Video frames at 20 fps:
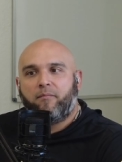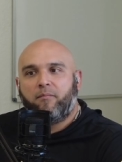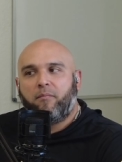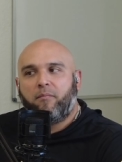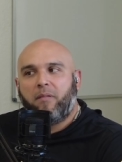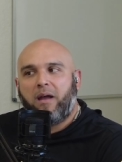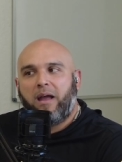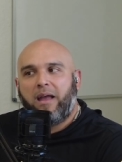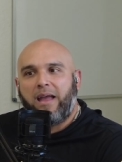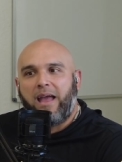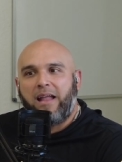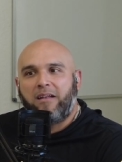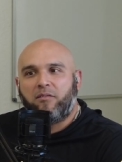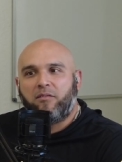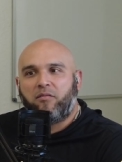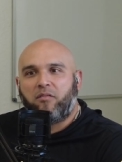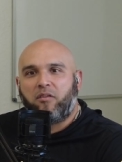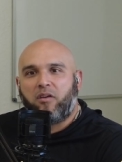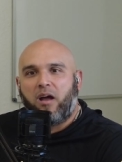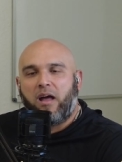I don't know if
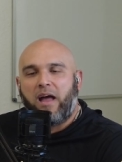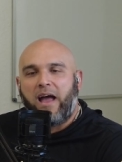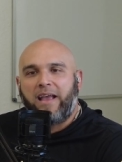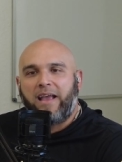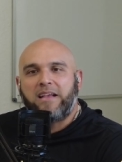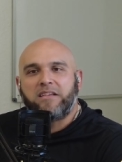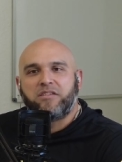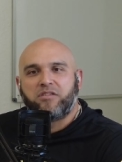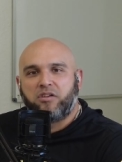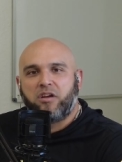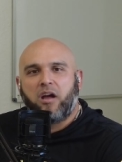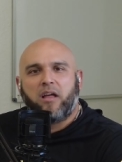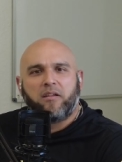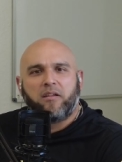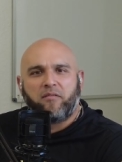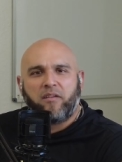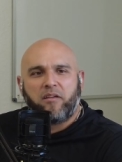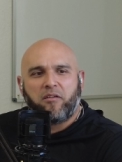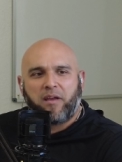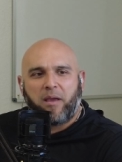you call it, I guess you call it a
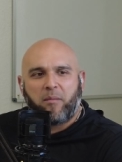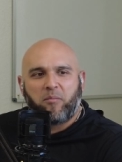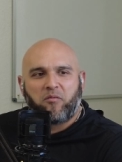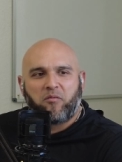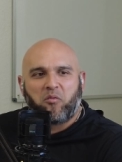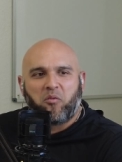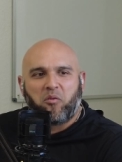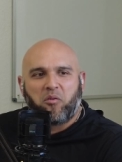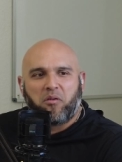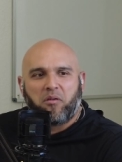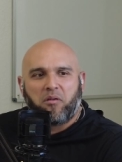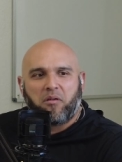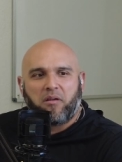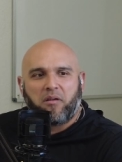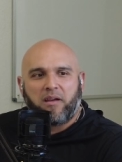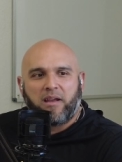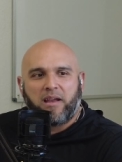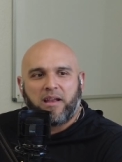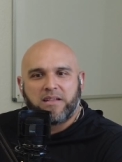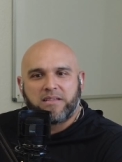video game store.
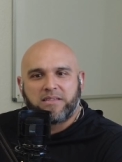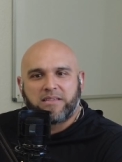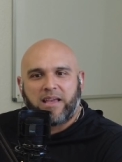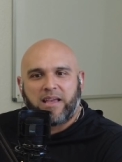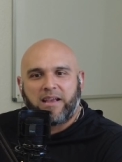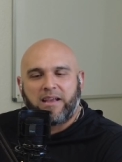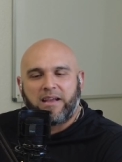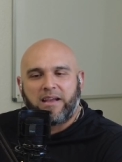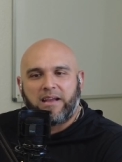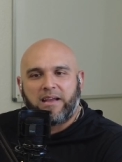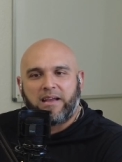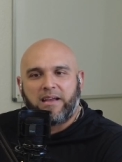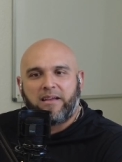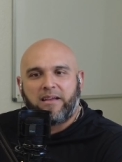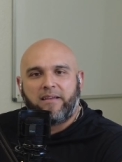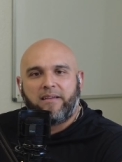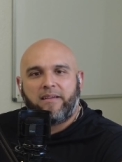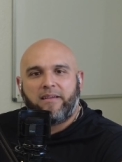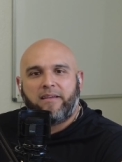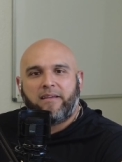It's like a,
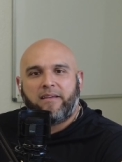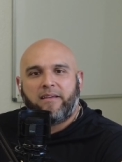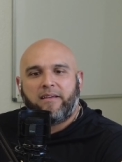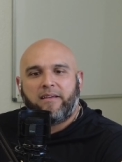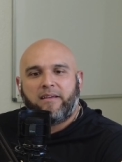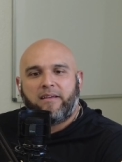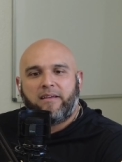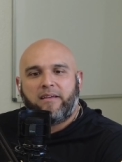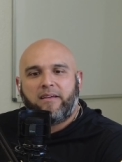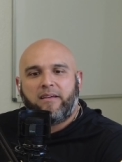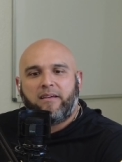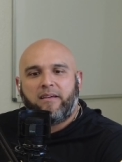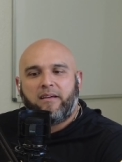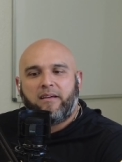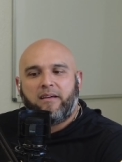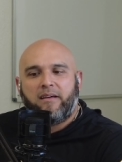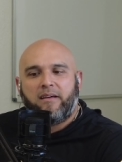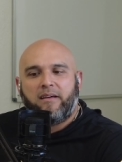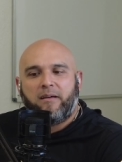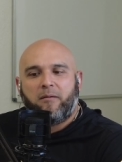
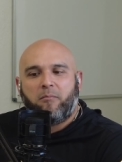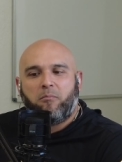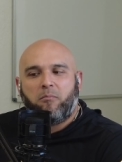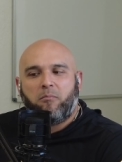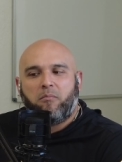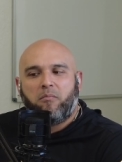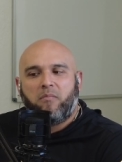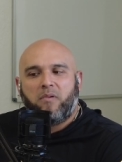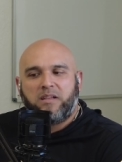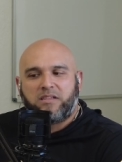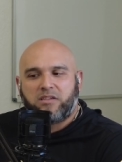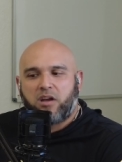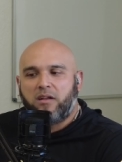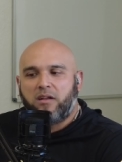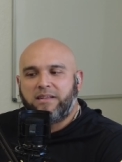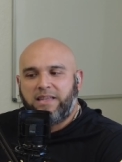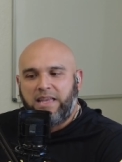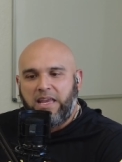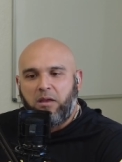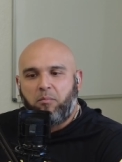um, it's called
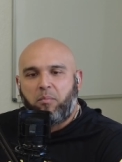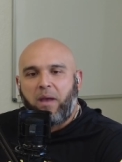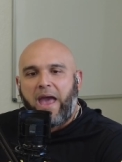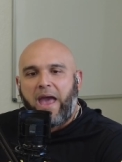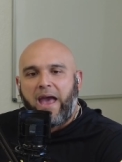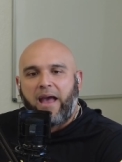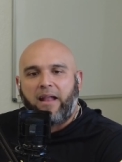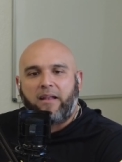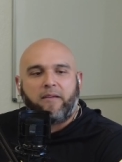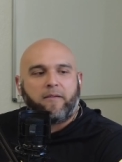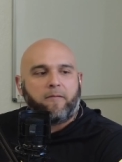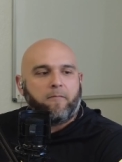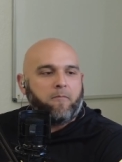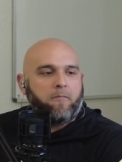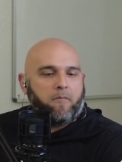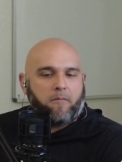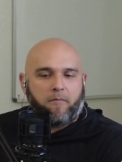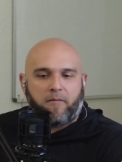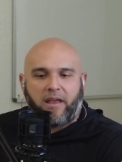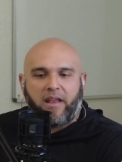D-Pad
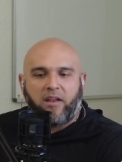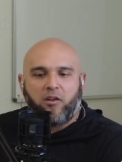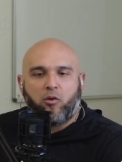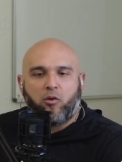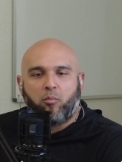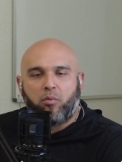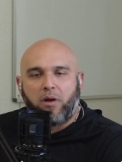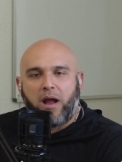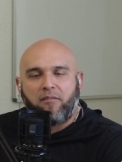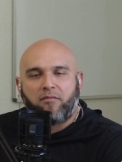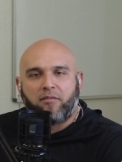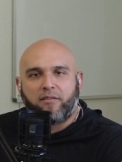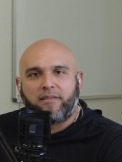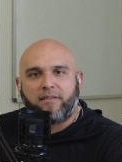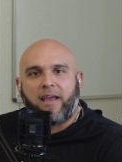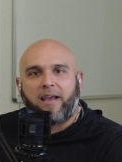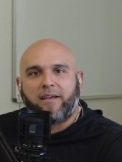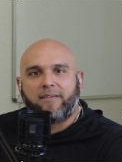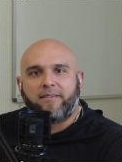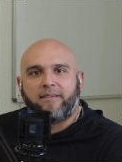in New Braunfels,
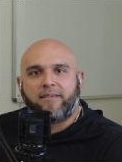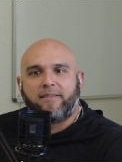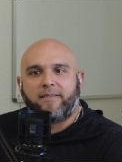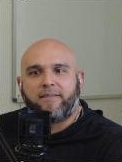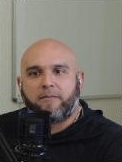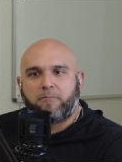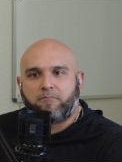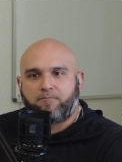Texas.